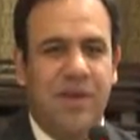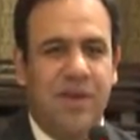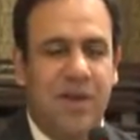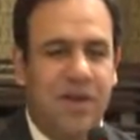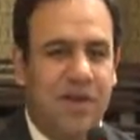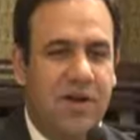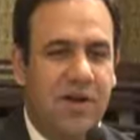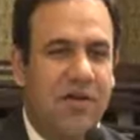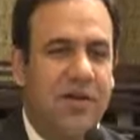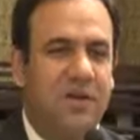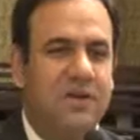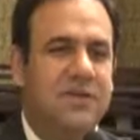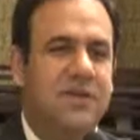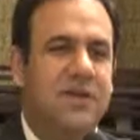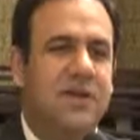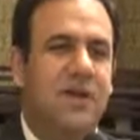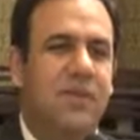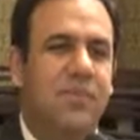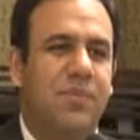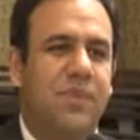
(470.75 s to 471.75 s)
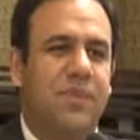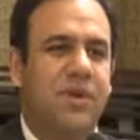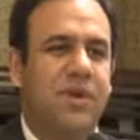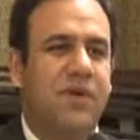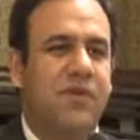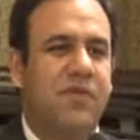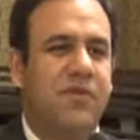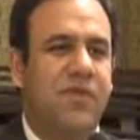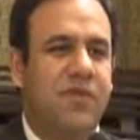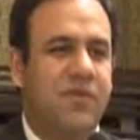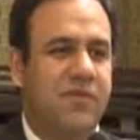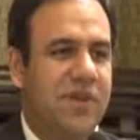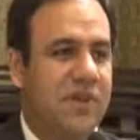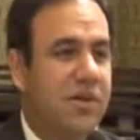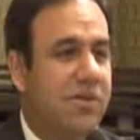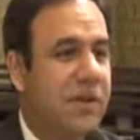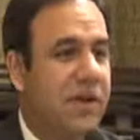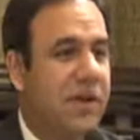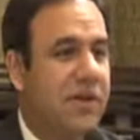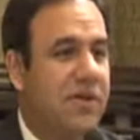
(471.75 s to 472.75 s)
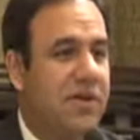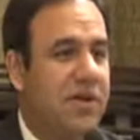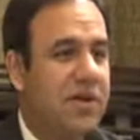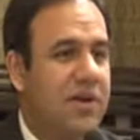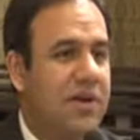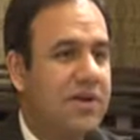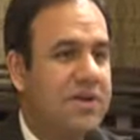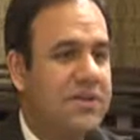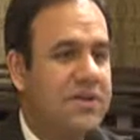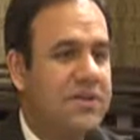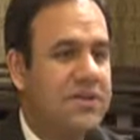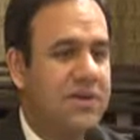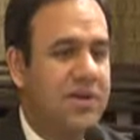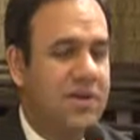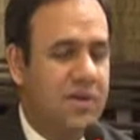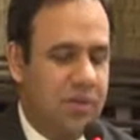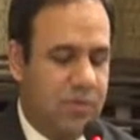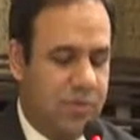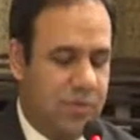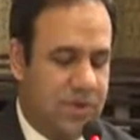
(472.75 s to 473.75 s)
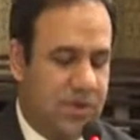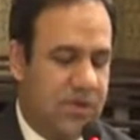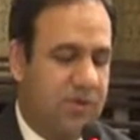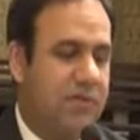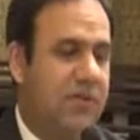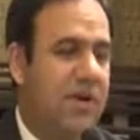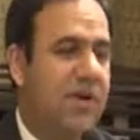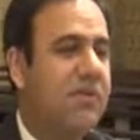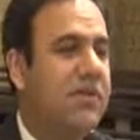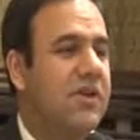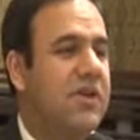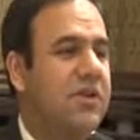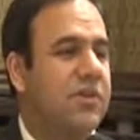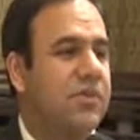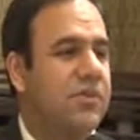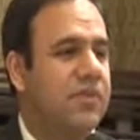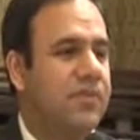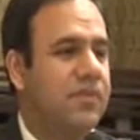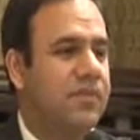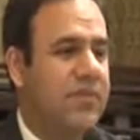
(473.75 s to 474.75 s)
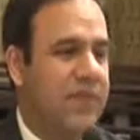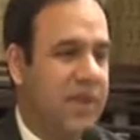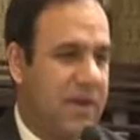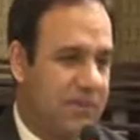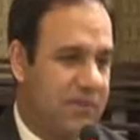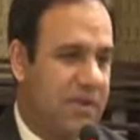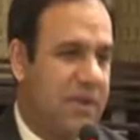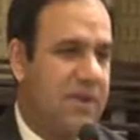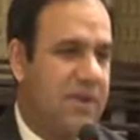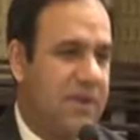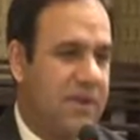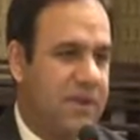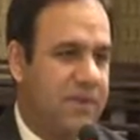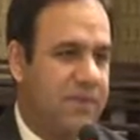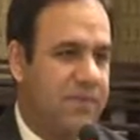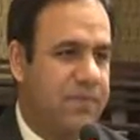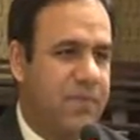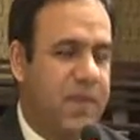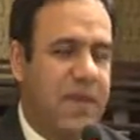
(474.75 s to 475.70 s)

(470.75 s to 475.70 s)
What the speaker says: and now runs a company of $15 million worth of revenue every year.